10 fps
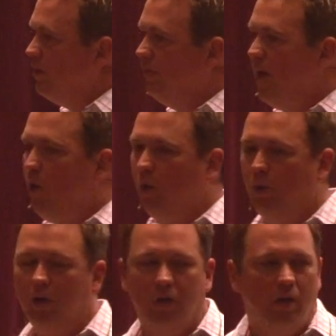a
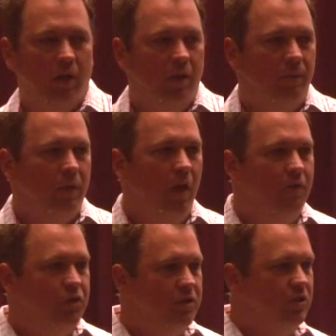follower
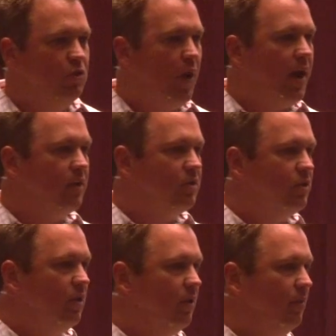of Jesus
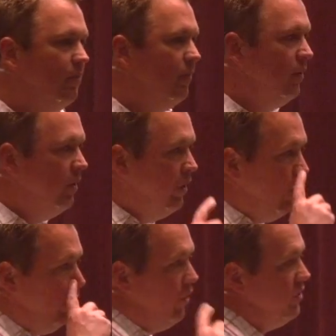Christ.
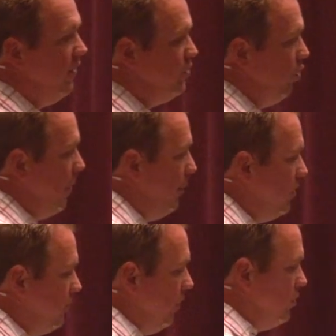For those of us who are
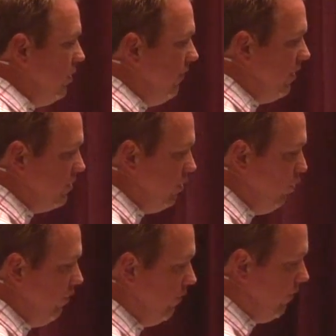members, for those of us who
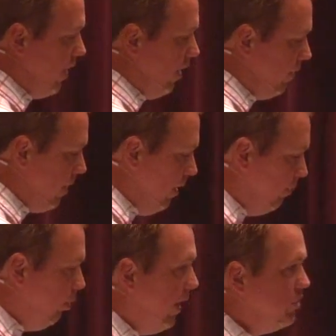have
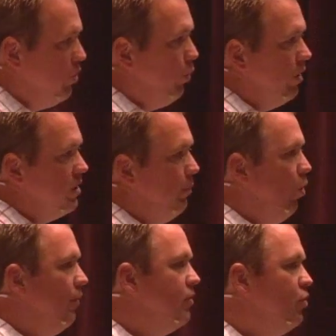pledged that we're going to
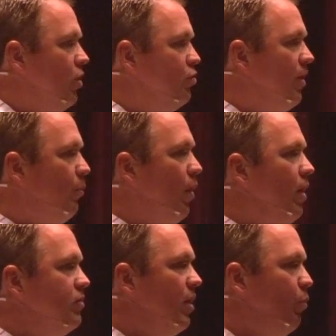support this church with our
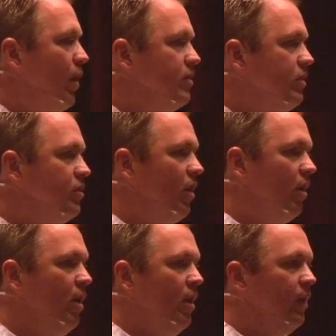prayers and our presence and our
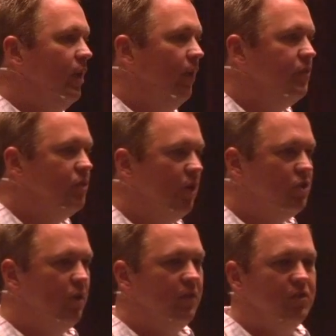gifts and our
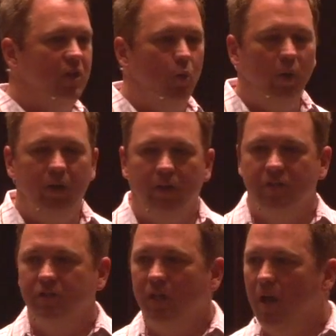service and our
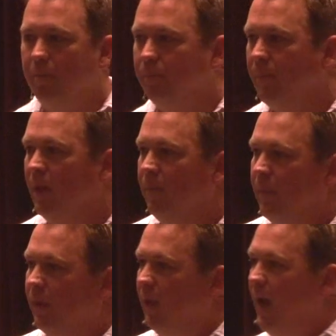witness,
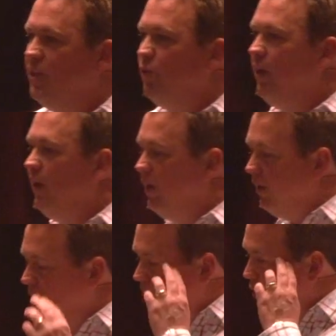I just want to
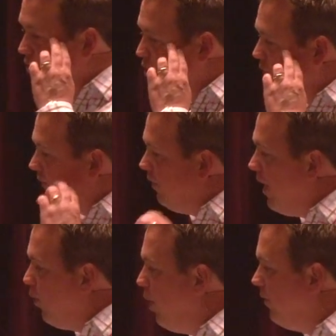encourage you, and if you're
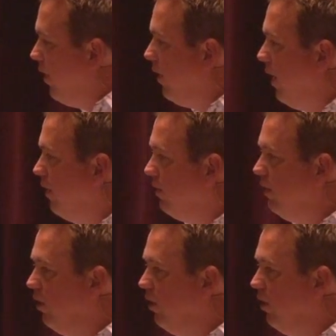not quite there yet,